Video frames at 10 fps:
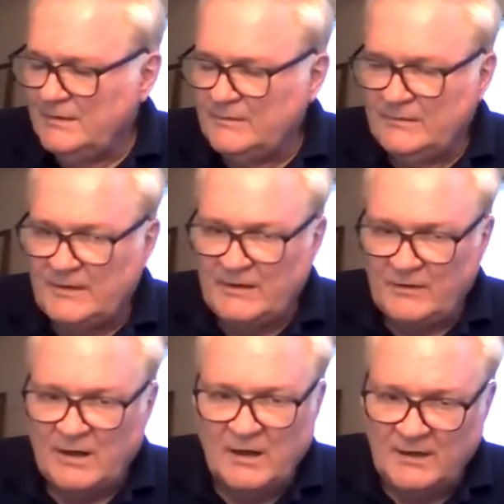They
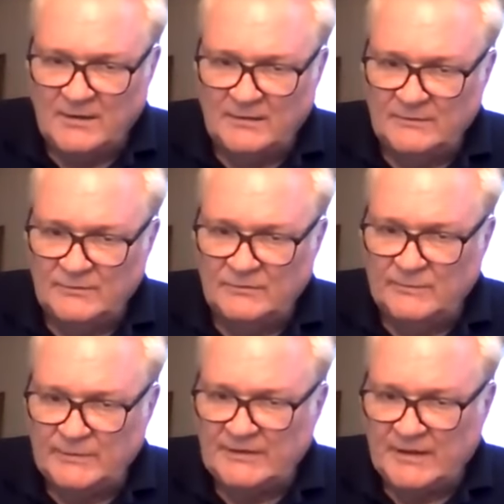are hired to
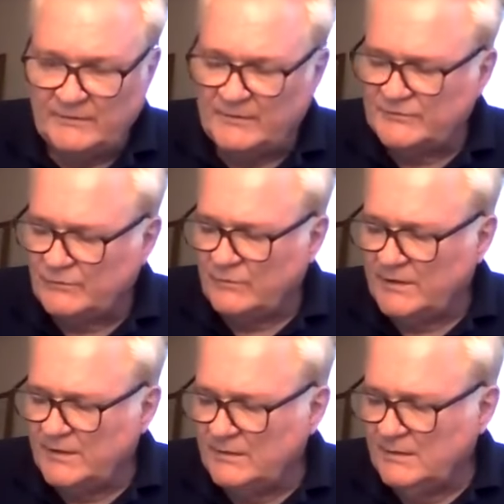put together a
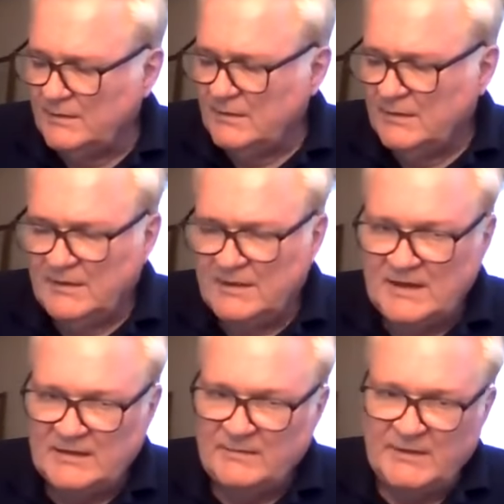story,
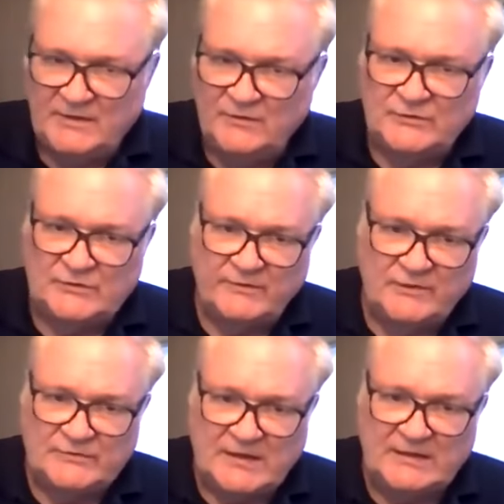and they make use of
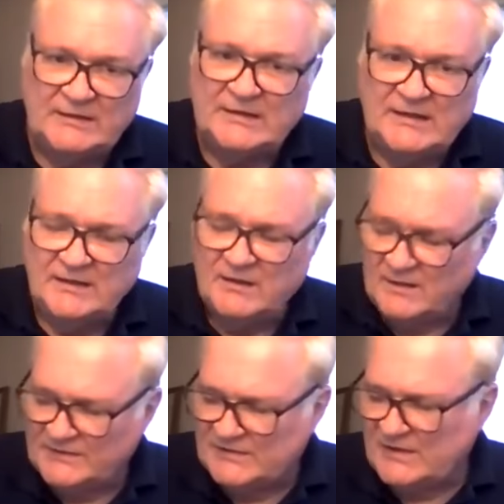those 8 key
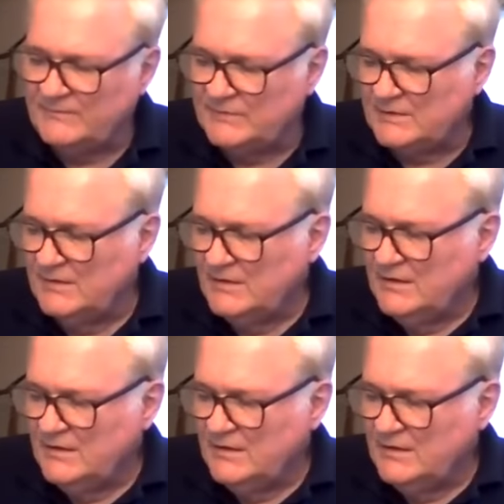concepts.